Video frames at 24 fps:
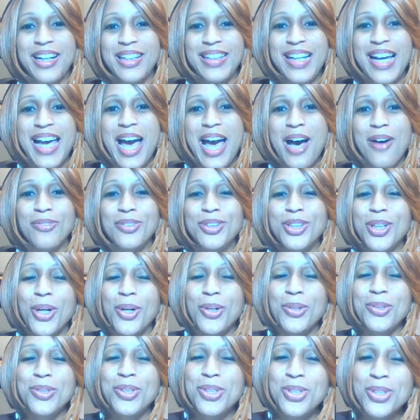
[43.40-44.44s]
have
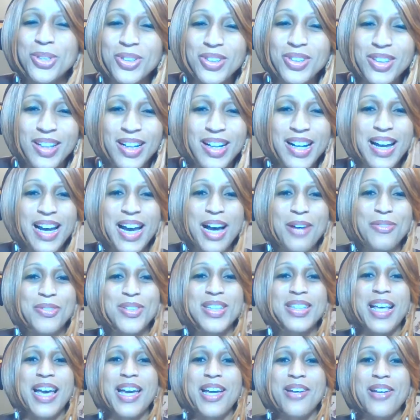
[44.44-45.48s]
told you, have
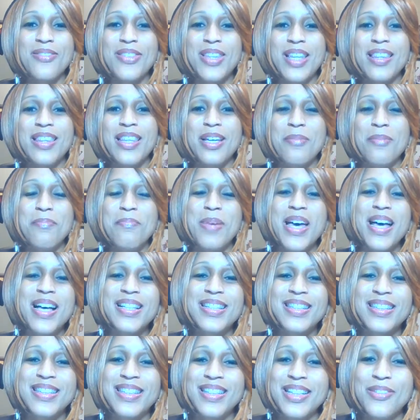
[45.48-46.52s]
saved the
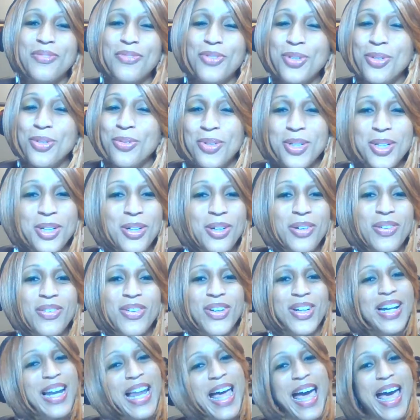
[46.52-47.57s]
best, if you will,
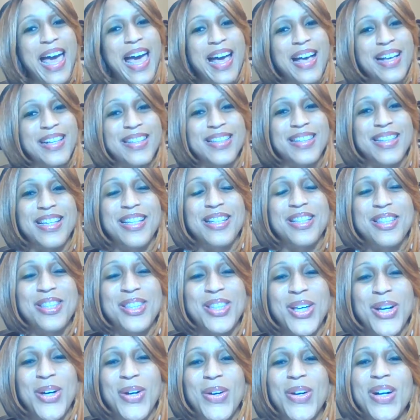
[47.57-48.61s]
for last. And
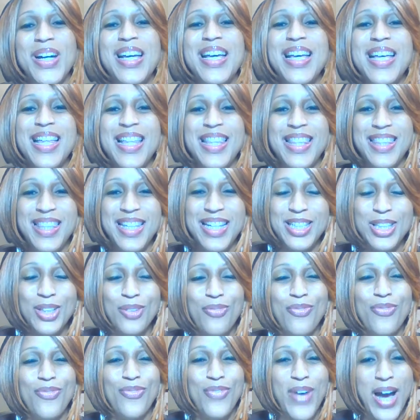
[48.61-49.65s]
so this
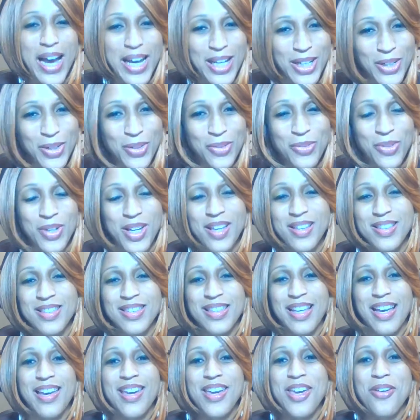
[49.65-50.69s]
final
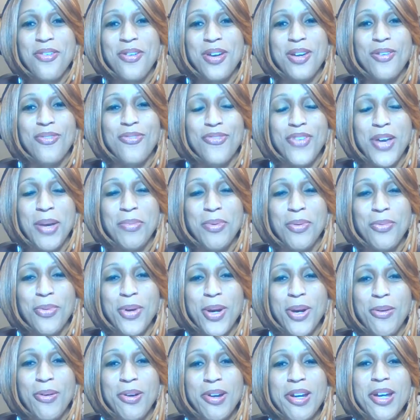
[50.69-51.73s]
Wednesday here in
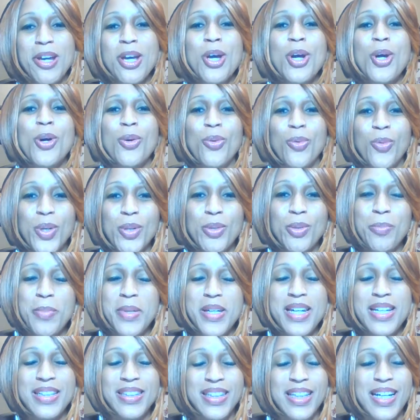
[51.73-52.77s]
February, we will be
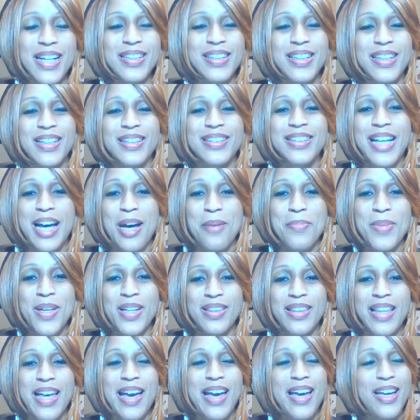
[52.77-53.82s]
discussing a topic
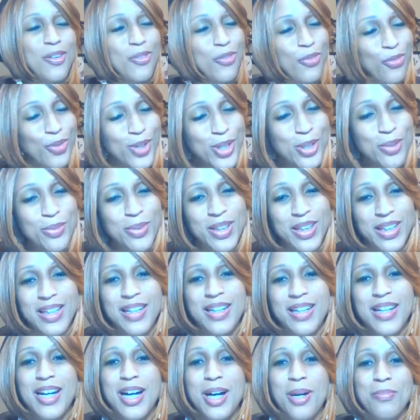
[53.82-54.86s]
that frequently
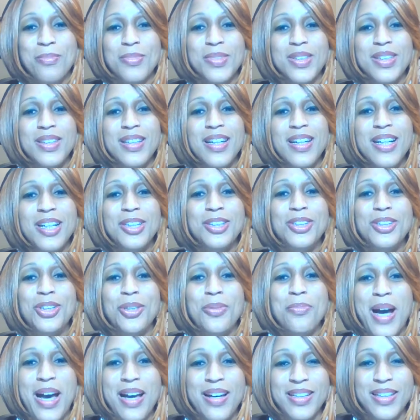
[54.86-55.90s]
comes to
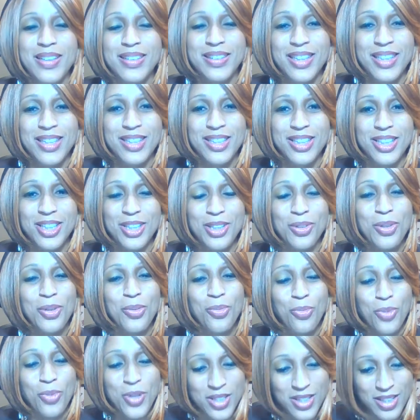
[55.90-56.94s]
my attention,
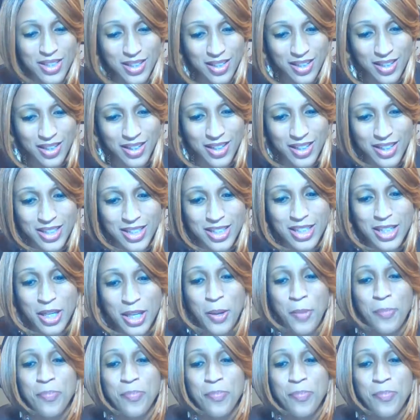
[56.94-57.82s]
which is